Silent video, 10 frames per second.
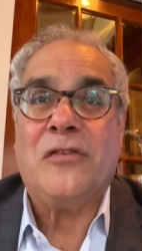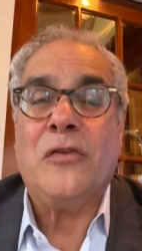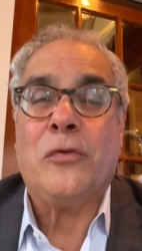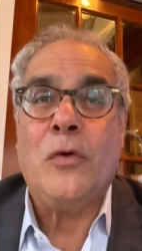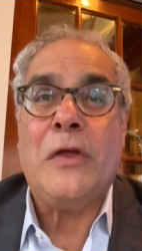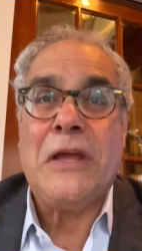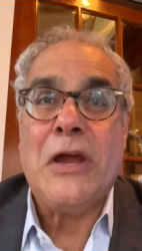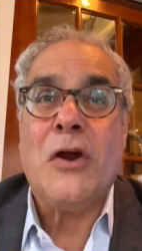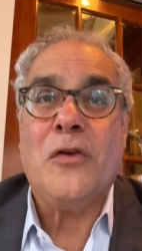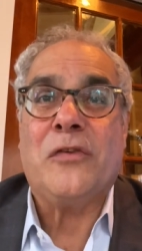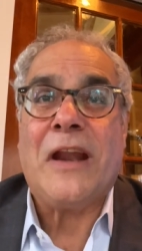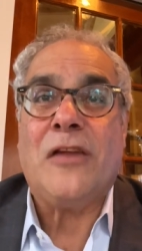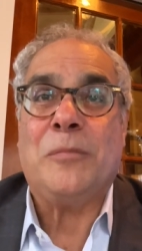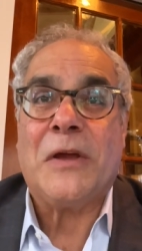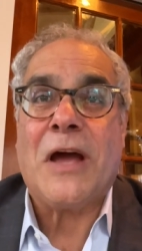And through the years, it
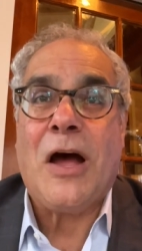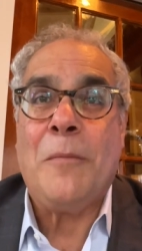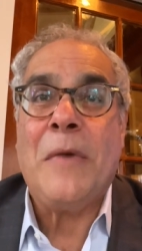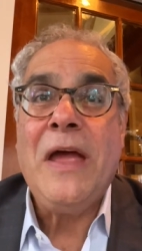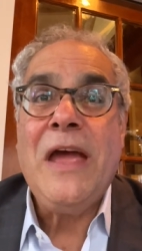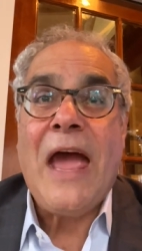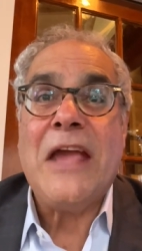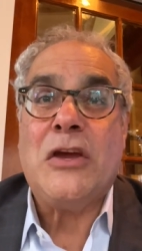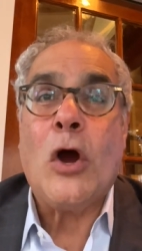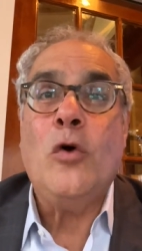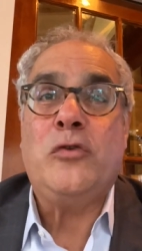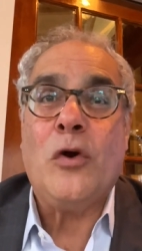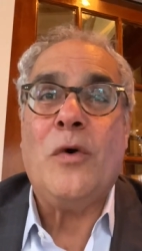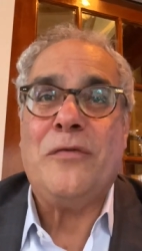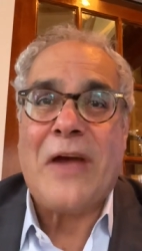has become a
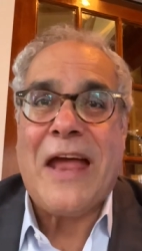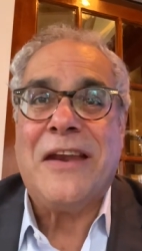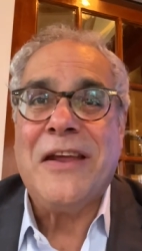go-to event